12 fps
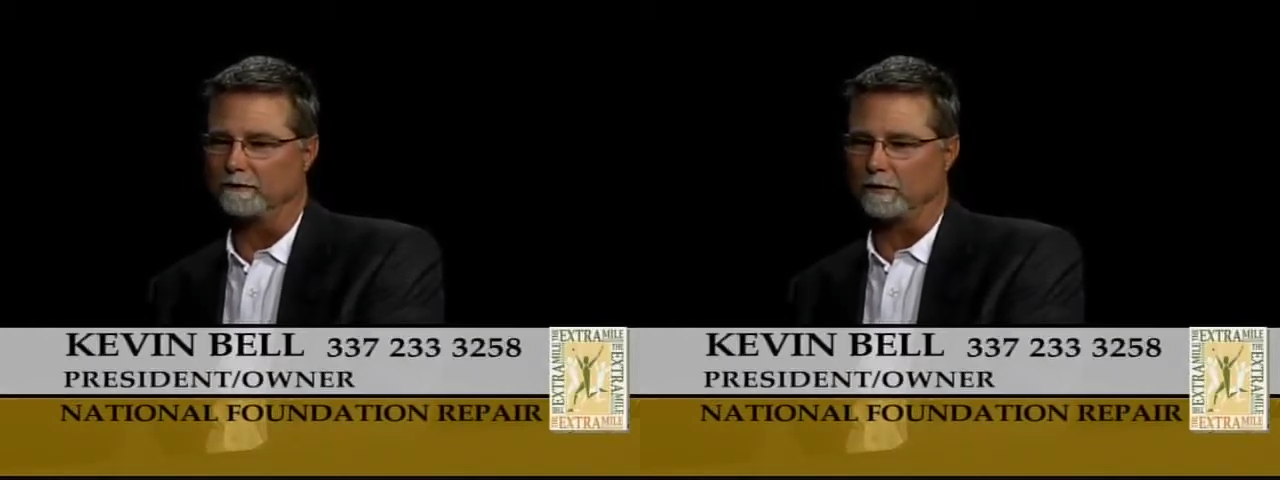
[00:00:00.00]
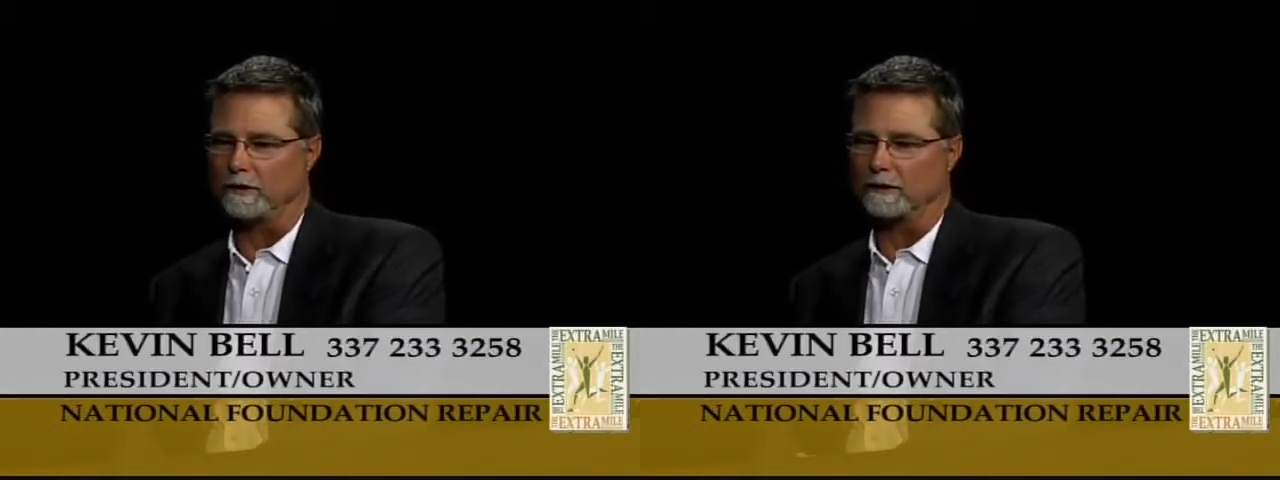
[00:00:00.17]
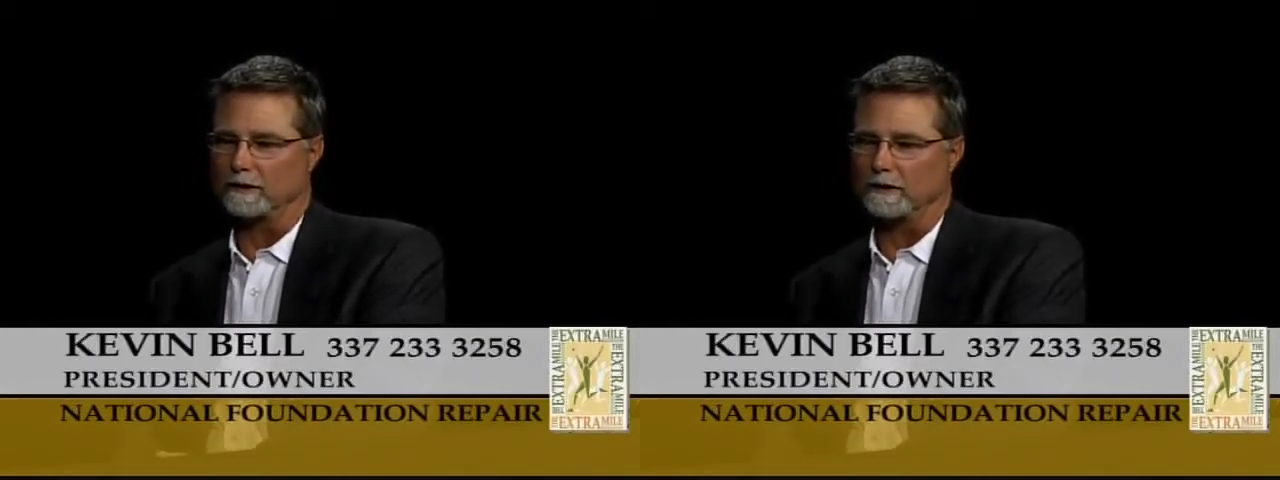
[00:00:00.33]

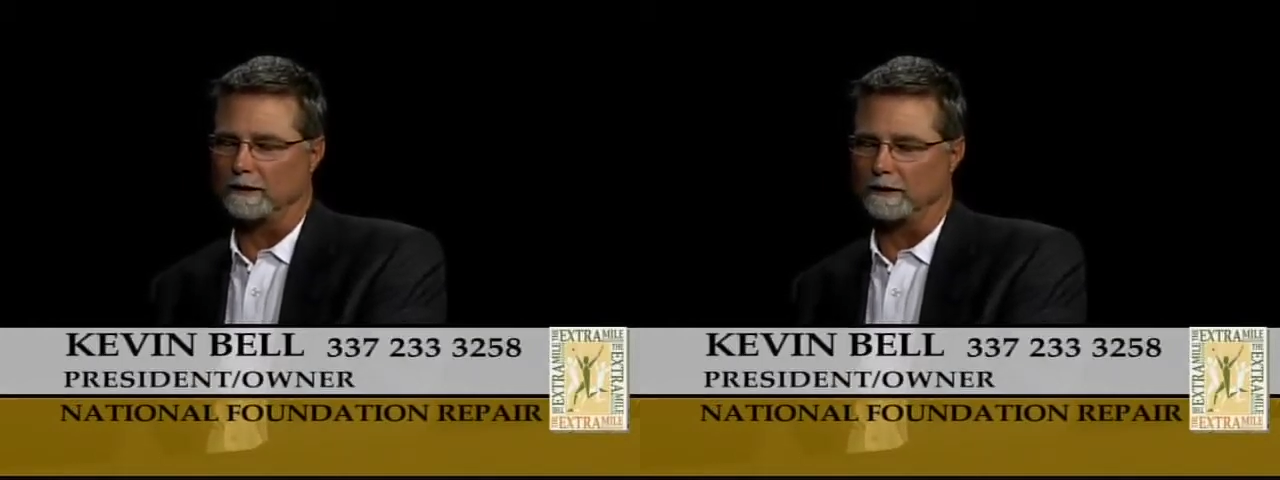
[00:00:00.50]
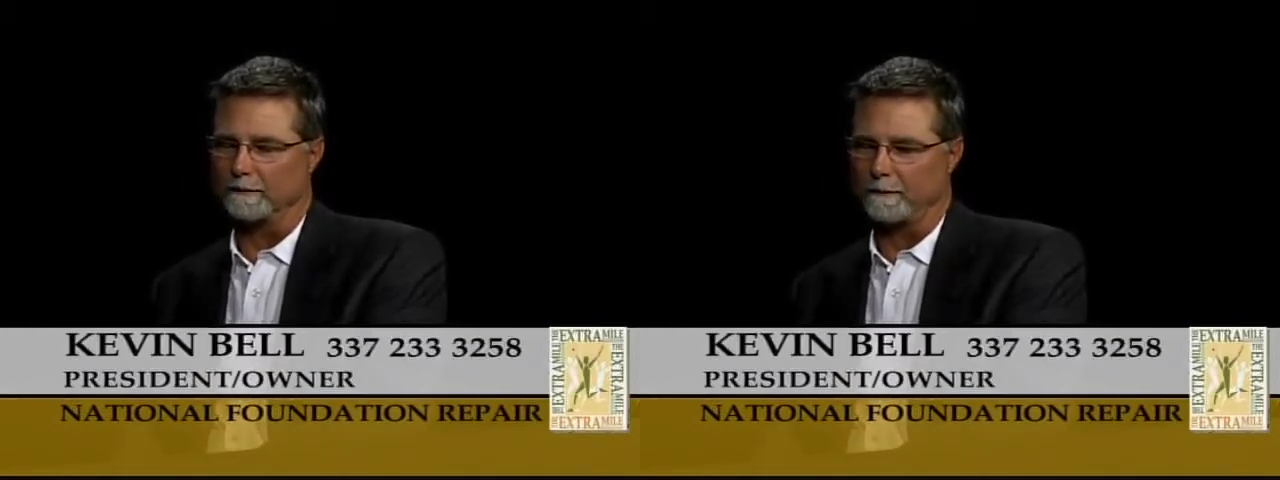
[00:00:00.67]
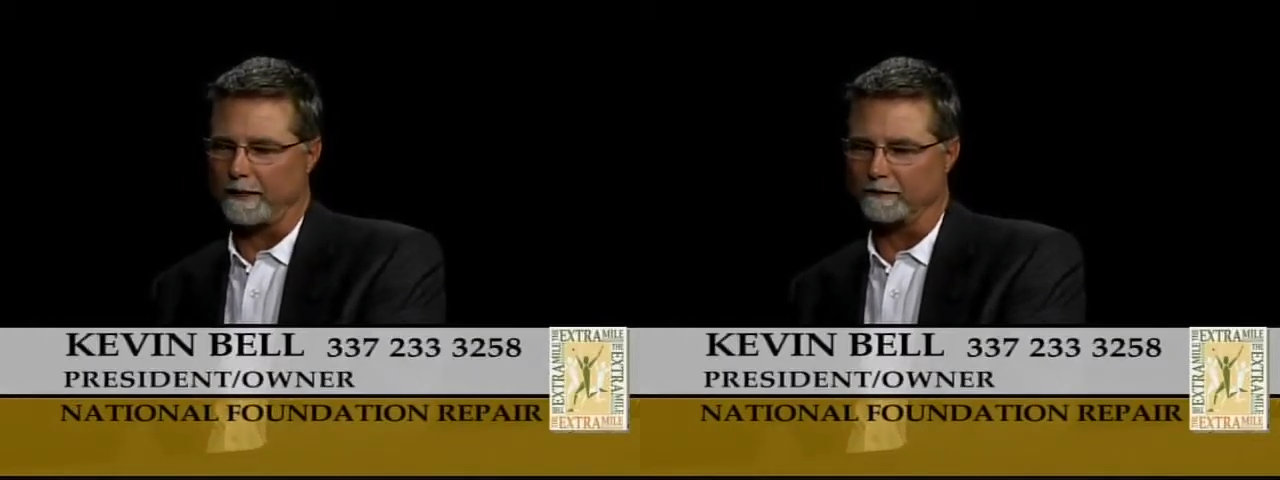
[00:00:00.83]
on
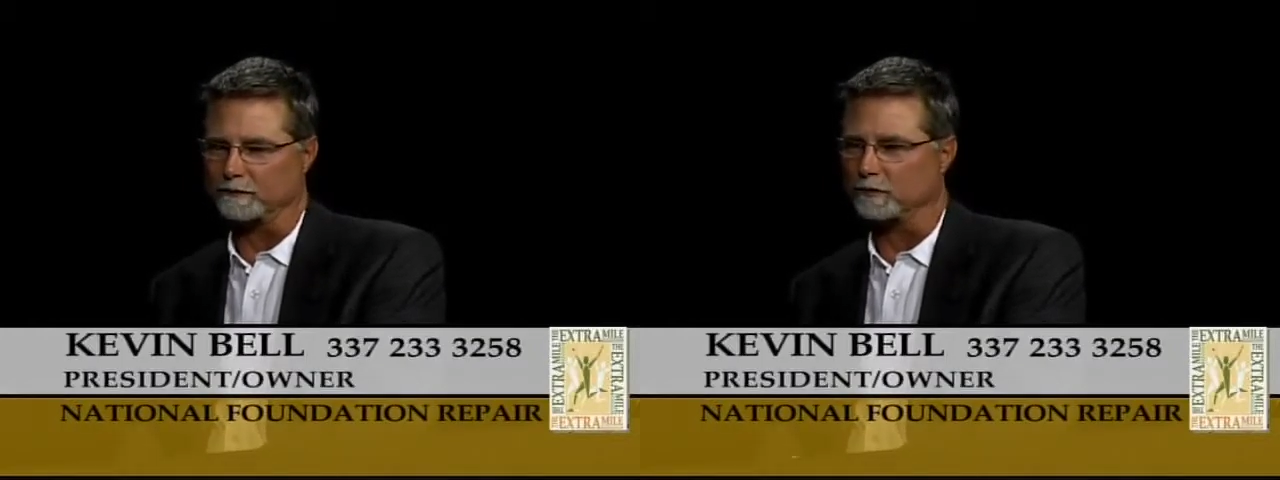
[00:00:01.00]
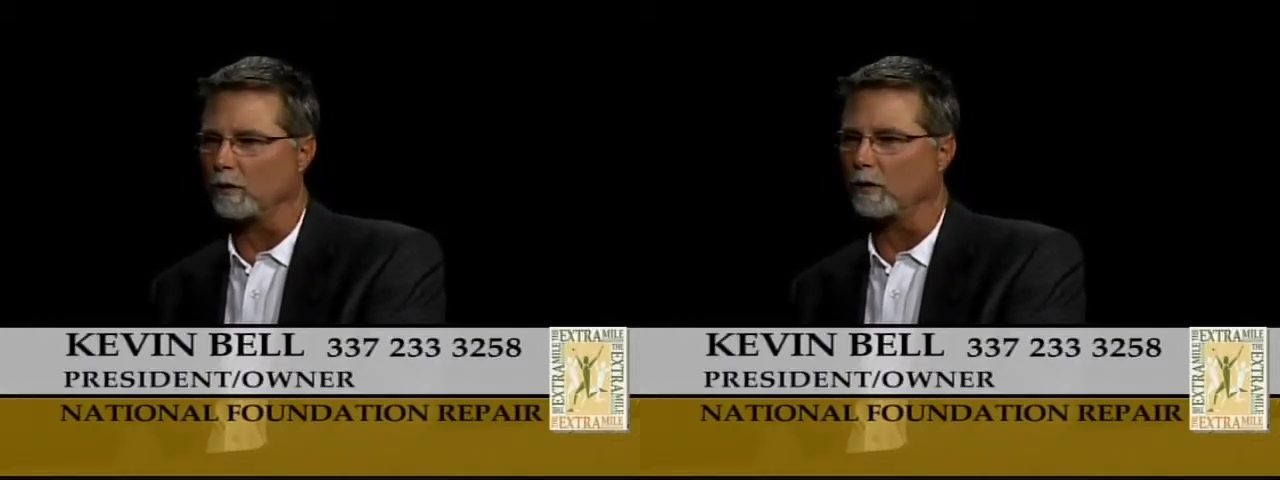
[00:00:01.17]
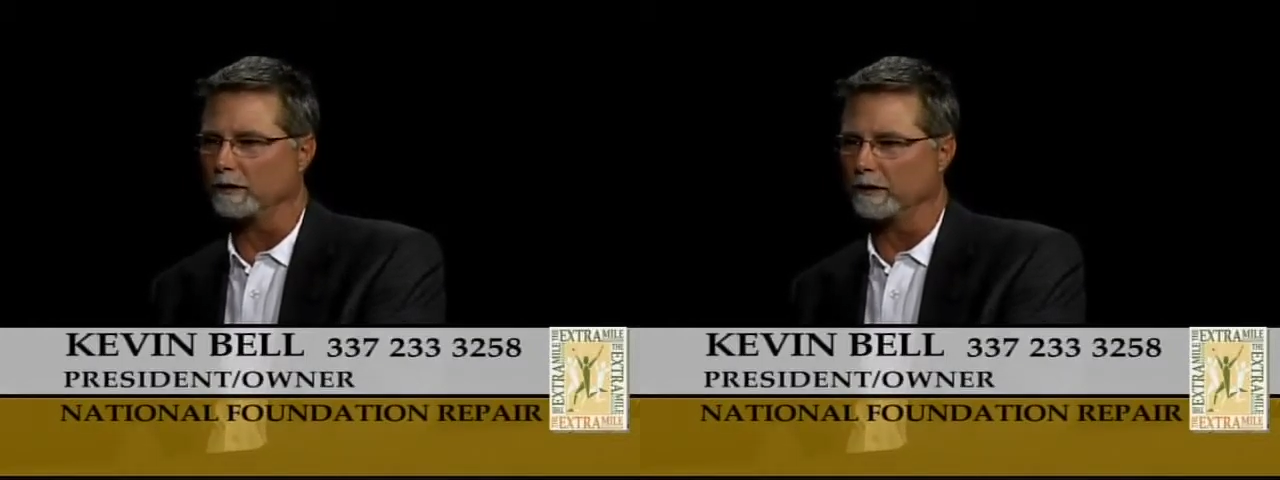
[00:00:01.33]
a
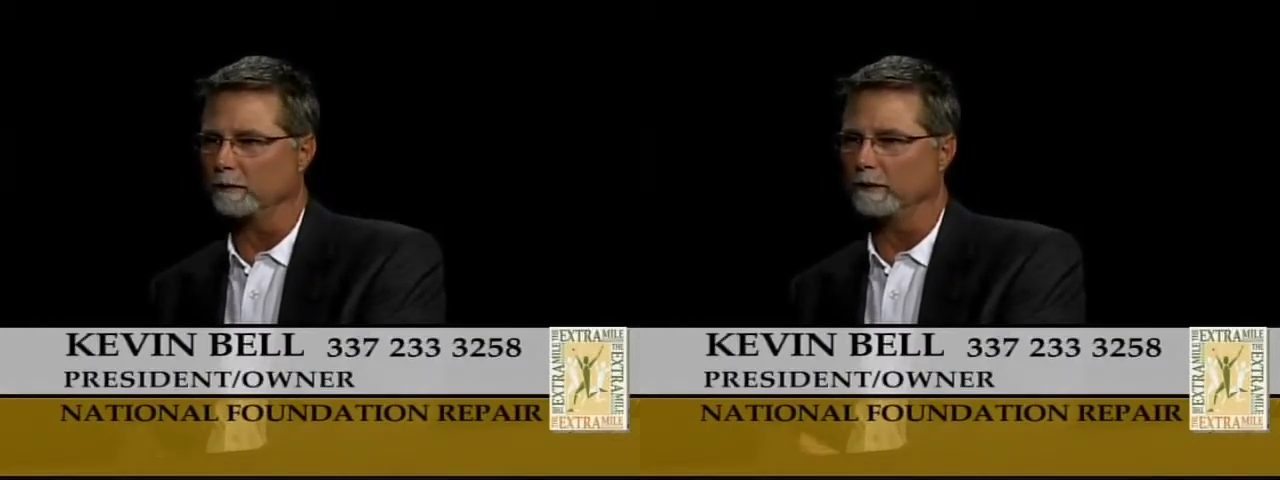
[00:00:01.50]
soil here.